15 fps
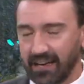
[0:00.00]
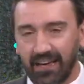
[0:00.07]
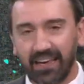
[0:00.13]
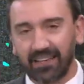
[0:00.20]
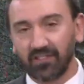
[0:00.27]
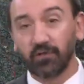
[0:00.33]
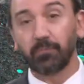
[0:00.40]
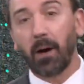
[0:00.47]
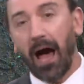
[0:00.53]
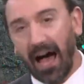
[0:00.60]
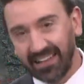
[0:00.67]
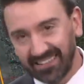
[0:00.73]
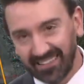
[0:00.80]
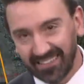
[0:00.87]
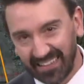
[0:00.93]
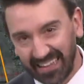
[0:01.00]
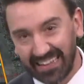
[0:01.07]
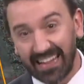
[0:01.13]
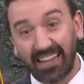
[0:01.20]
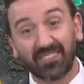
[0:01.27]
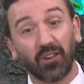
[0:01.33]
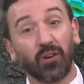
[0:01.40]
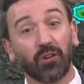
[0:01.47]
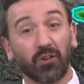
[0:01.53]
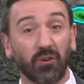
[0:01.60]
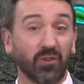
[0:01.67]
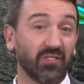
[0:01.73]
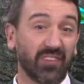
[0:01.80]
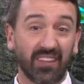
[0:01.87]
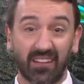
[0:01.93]
in spots, and that's all
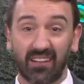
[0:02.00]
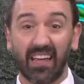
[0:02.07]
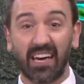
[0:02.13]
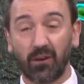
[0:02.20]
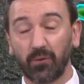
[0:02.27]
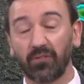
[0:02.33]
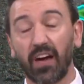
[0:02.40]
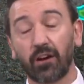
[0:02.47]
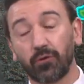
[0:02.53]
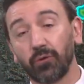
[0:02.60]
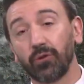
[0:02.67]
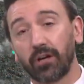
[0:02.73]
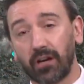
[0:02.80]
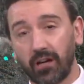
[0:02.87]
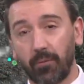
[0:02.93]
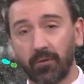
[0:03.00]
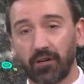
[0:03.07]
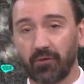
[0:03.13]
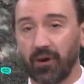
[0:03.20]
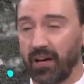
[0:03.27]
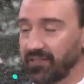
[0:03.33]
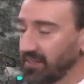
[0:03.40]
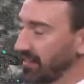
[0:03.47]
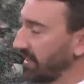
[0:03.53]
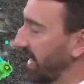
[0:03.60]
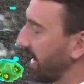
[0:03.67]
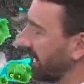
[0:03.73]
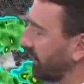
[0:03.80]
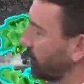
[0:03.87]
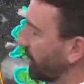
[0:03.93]
courtesy of the lake. We've got cool air coming across the
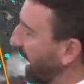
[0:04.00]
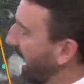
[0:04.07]
lake, and we